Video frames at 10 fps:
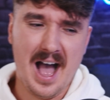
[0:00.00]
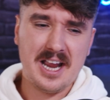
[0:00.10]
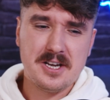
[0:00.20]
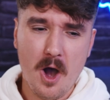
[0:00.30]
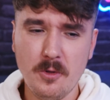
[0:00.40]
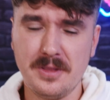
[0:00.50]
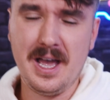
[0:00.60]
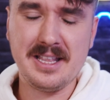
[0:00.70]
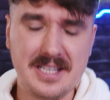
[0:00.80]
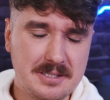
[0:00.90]
I know
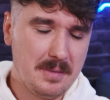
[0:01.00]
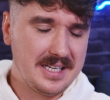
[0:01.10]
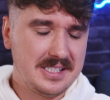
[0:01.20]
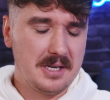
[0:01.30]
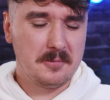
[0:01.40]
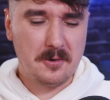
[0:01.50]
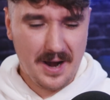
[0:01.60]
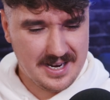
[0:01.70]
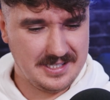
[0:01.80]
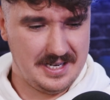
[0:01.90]
this might seem
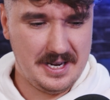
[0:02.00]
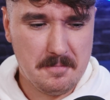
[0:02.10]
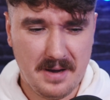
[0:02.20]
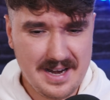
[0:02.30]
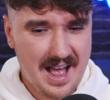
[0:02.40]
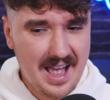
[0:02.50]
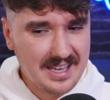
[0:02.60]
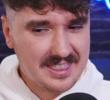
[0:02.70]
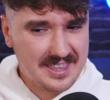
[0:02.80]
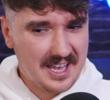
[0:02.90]
crazy, but
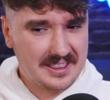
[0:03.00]
I think